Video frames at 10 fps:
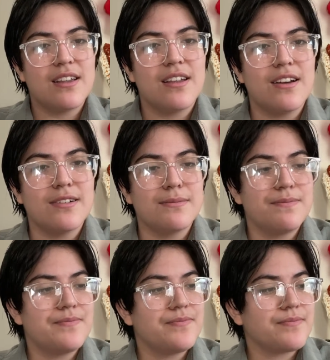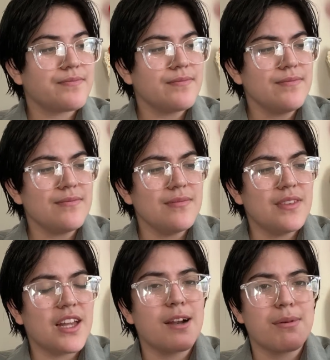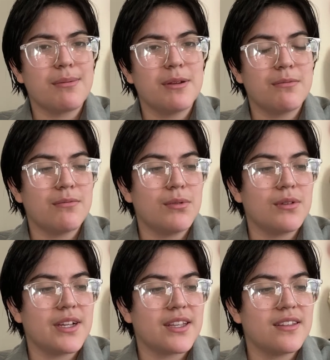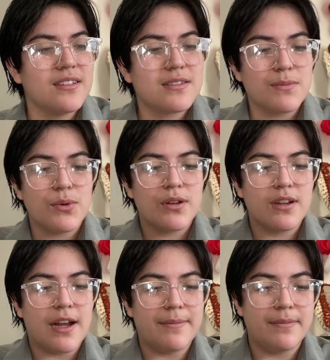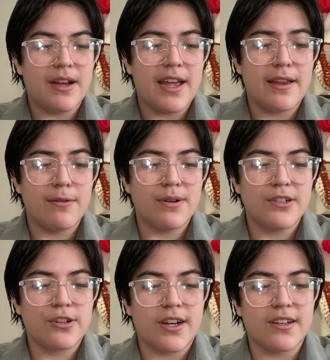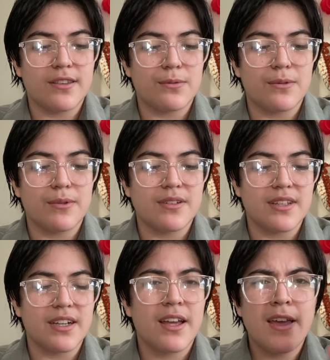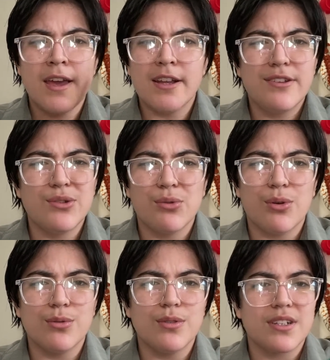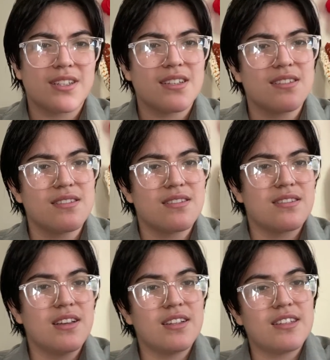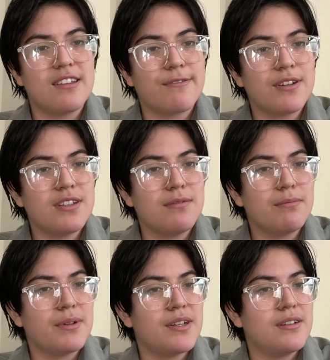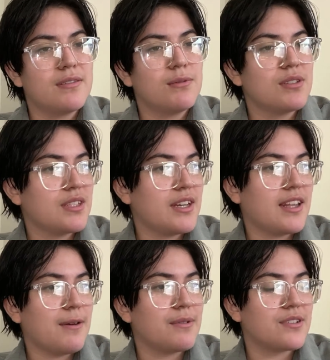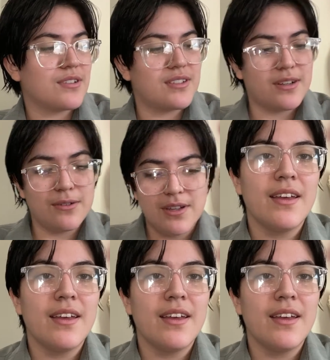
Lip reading: And I probably will like this more. I want to try another one where it's like 2 whole hook sizes different, but we'll see how that one turns out.